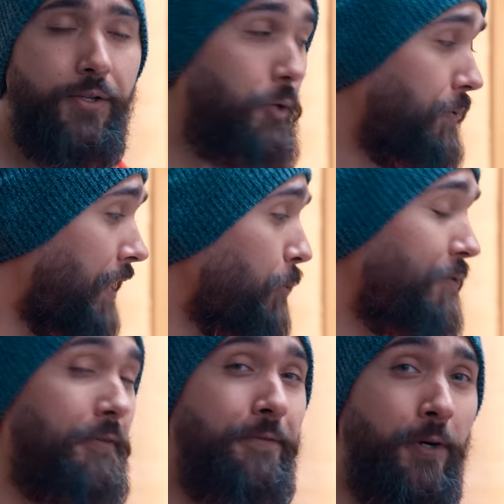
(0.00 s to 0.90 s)
So now that
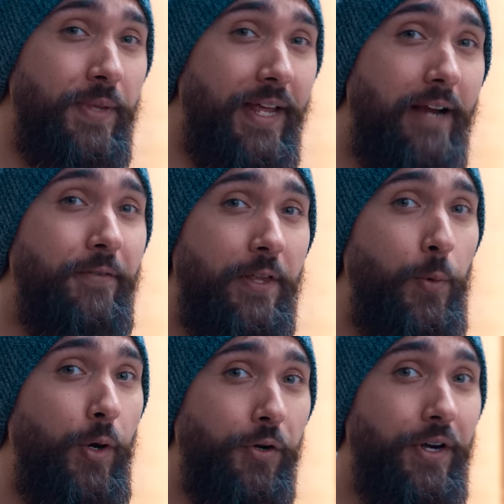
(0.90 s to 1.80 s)
we've confirmed that everything
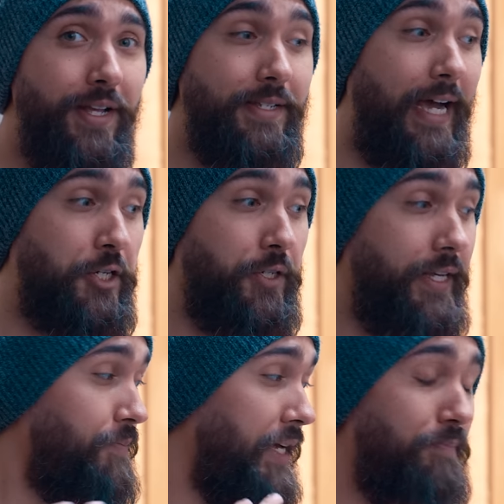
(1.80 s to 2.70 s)
we ordered is
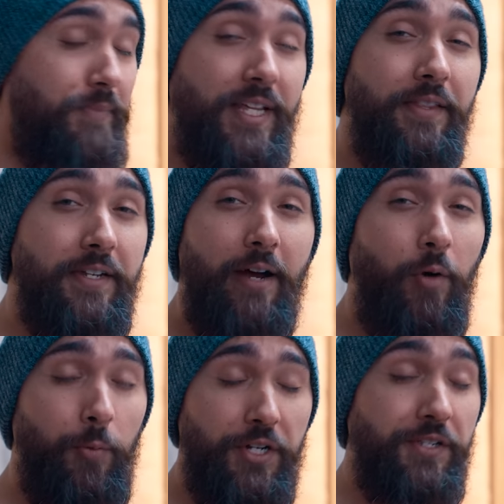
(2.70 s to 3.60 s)
actually inside the
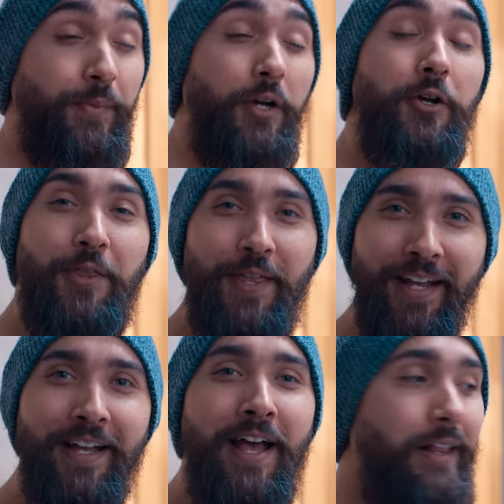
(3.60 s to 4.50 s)
tower, which is a good
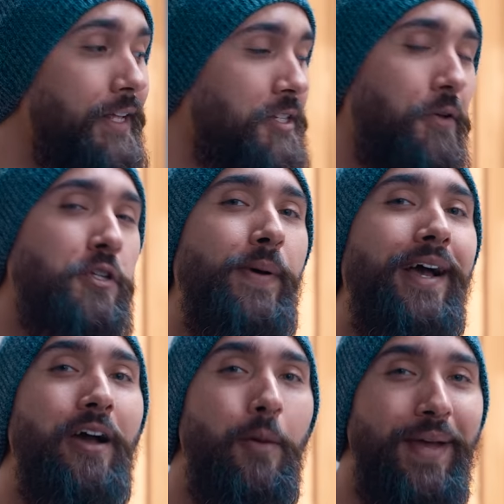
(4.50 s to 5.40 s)
thing, let's close it
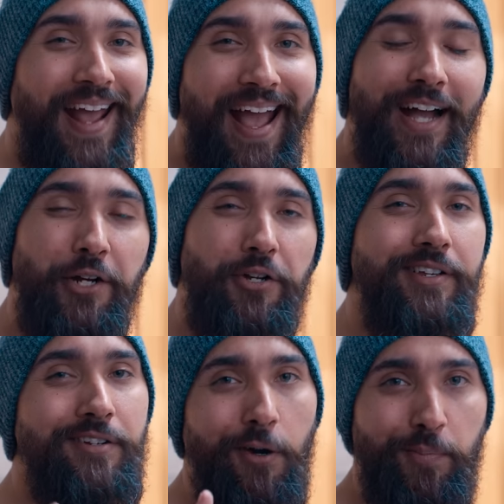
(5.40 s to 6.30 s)
back up and actually
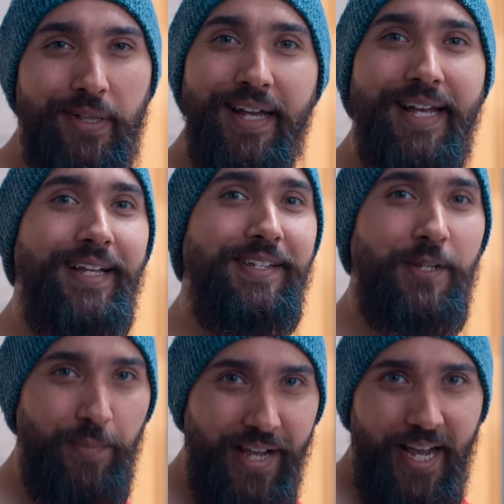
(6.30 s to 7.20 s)
start playing
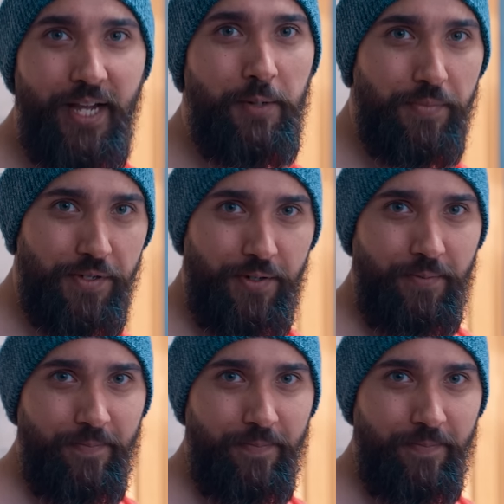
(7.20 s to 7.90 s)
some games.